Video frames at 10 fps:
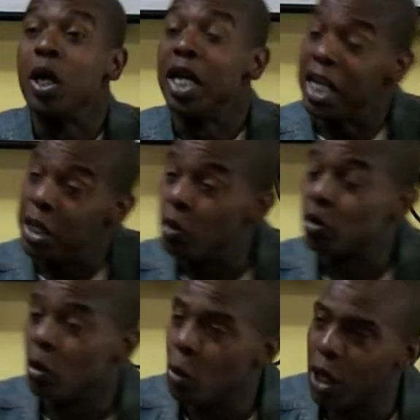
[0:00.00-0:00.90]
He
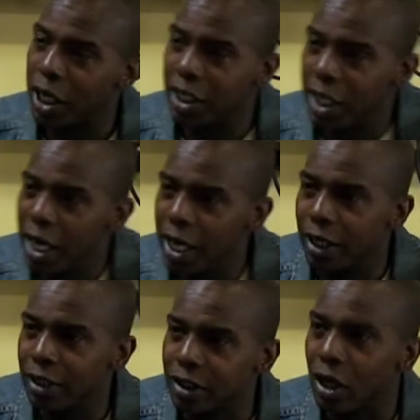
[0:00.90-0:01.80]
used to work in
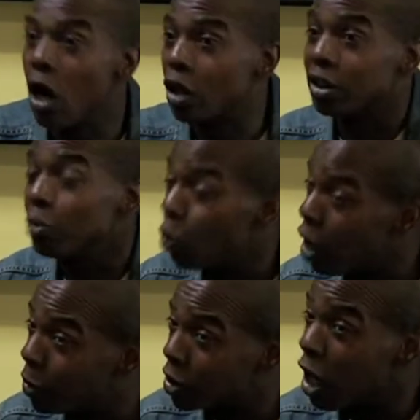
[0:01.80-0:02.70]
there. So I asked him
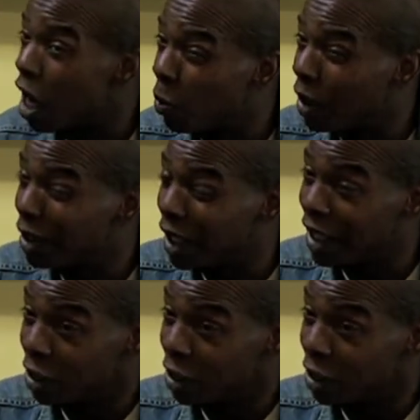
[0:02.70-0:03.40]
what it was like one day.